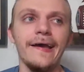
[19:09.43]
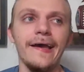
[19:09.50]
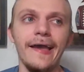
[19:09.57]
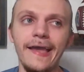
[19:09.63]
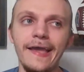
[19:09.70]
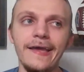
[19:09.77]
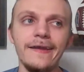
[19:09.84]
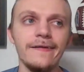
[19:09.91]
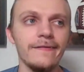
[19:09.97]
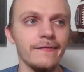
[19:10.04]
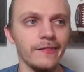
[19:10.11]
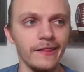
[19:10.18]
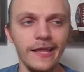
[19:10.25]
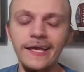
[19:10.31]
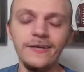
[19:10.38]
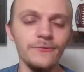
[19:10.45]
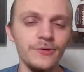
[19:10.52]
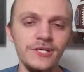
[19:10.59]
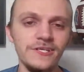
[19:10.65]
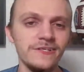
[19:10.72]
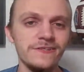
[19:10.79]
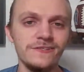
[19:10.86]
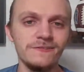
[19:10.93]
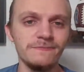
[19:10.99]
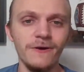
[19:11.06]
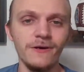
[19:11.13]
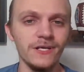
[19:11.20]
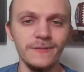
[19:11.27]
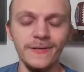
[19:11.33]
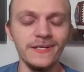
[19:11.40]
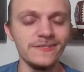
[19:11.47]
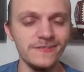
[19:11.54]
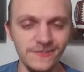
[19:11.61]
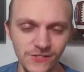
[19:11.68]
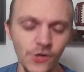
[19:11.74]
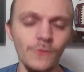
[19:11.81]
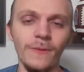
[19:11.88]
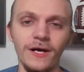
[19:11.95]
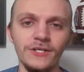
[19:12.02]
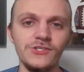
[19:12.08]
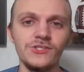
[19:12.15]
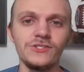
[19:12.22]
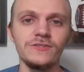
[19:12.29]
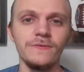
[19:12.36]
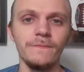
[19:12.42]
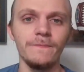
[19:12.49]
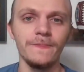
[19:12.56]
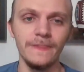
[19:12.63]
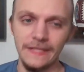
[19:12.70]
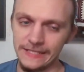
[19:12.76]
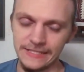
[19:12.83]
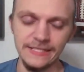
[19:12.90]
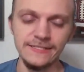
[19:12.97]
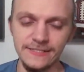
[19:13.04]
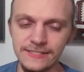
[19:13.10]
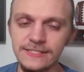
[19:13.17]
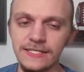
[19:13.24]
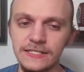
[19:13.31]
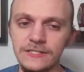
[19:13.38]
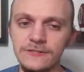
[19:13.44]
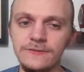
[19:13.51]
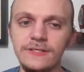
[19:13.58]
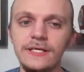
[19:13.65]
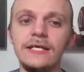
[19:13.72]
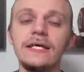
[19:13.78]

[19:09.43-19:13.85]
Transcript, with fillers: And like we've spoken about so much, it has continued.